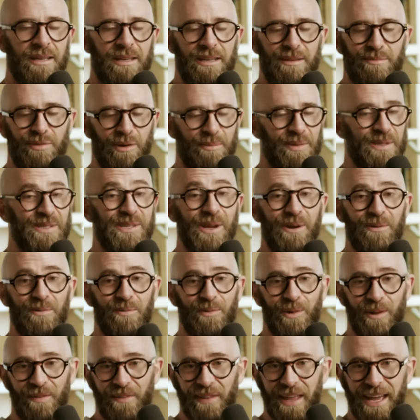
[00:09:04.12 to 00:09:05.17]
you probably don't
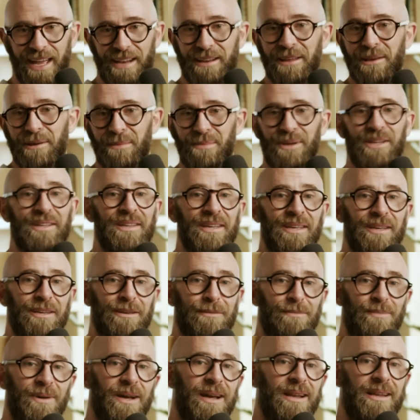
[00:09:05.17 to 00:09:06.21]
want that, but
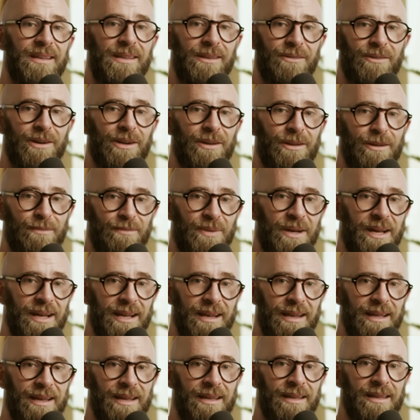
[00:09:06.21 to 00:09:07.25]
compiling your own
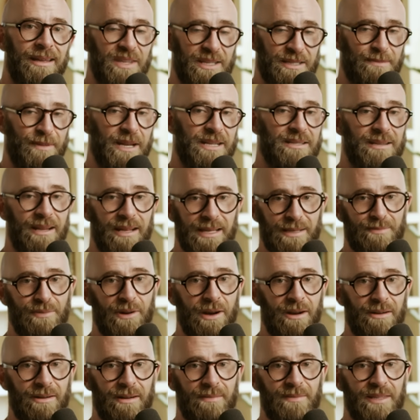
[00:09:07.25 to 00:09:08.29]
compiler, a specialized
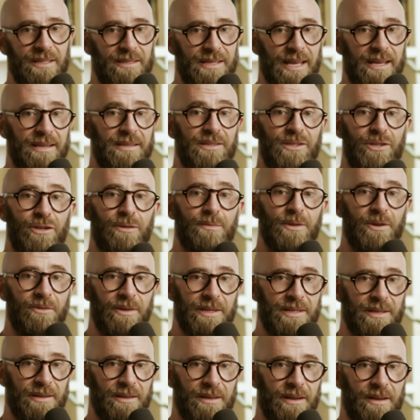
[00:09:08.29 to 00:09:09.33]
program that takes
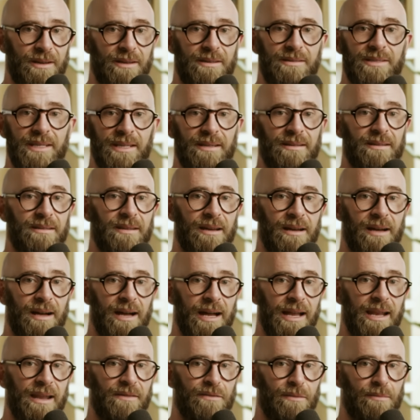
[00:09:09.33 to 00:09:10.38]
human-written code in a
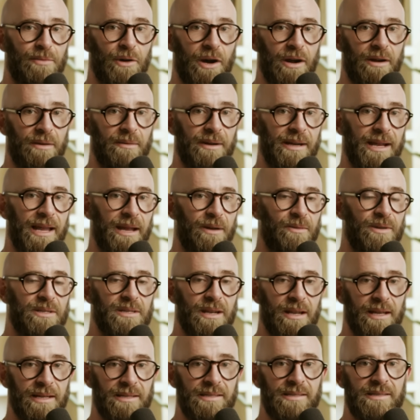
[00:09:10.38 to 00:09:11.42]
high-level programming language
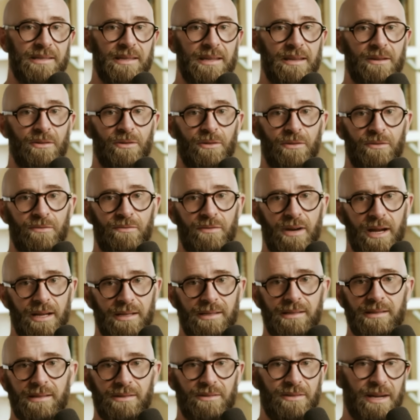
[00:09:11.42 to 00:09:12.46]
like C or
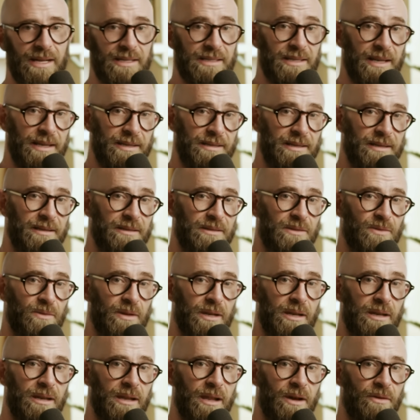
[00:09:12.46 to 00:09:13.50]
Rust and translates it into a
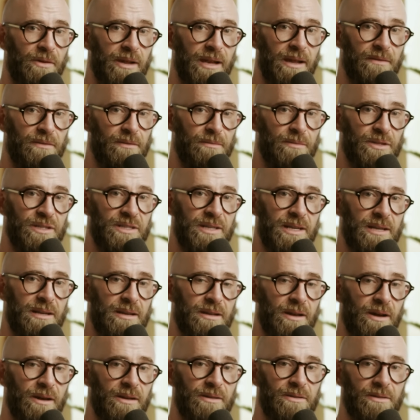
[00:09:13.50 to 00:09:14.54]
lower-level machine
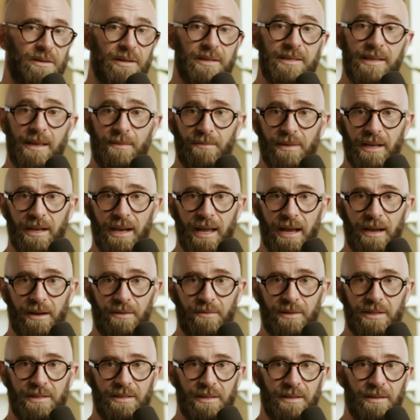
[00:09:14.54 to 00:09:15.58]
code or assembly
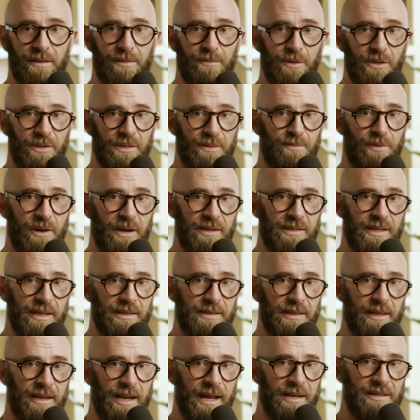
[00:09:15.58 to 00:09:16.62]
language that a computer's
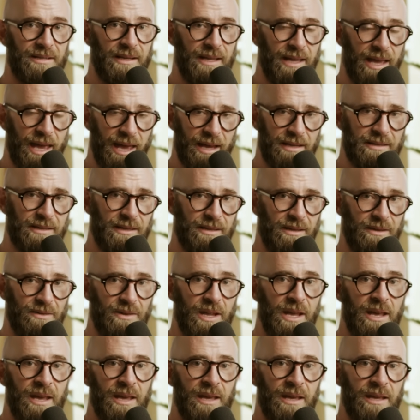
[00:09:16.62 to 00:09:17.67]
processor can actually execute,
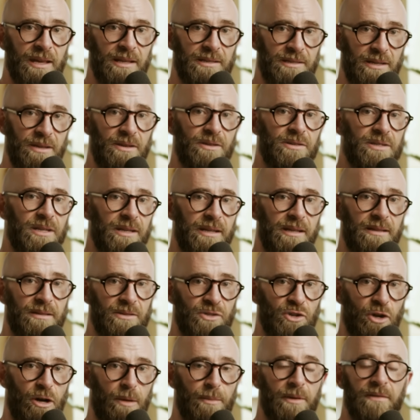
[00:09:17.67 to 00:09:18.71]
is usually the
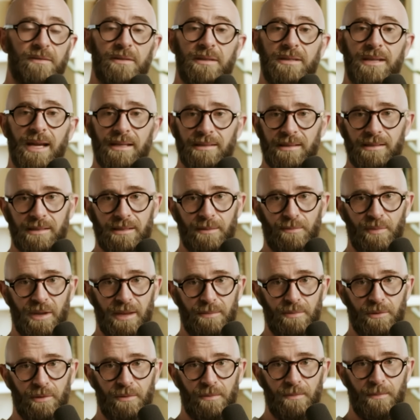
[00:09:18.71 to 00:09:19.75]
job of dozens of
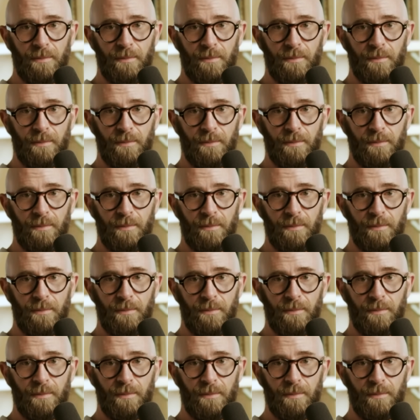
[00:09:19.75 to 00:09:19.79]
people.